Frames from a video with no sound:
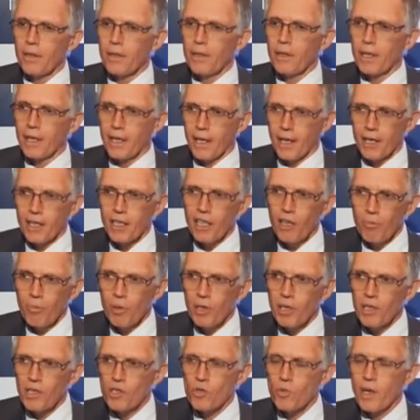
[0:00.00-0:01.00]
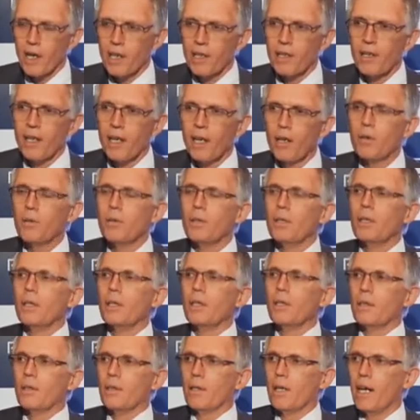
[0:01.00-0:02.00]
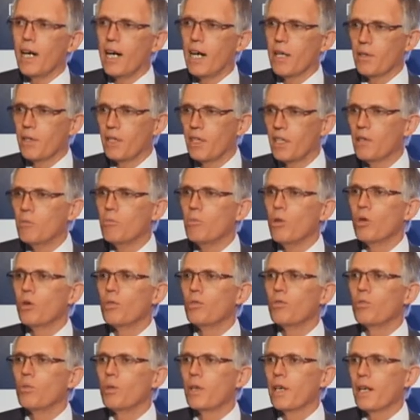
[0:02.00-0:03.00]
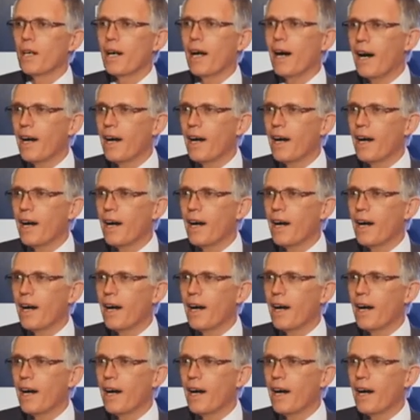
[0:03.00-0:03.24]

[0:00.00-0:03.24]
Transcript: the car companies right now are in a mode where